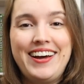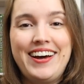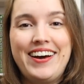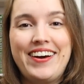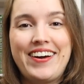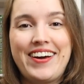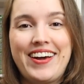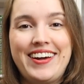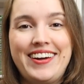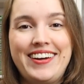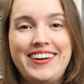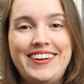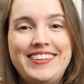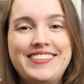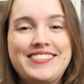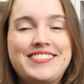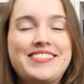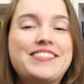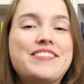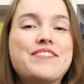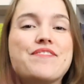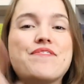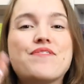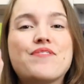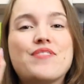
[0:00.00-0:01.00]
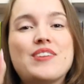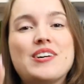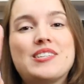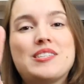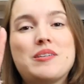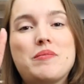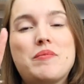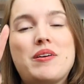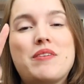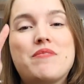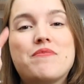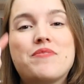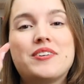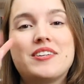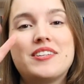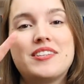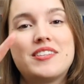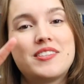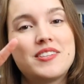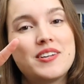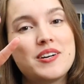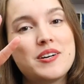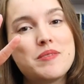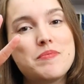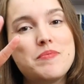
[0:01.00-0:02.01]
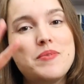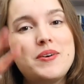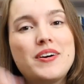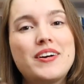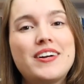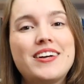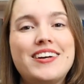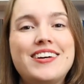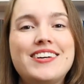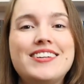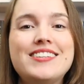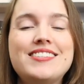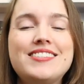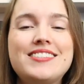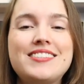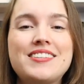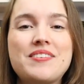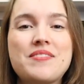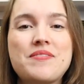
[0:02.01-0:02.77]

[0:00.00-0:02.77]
Okay, so the first M&M for the third book is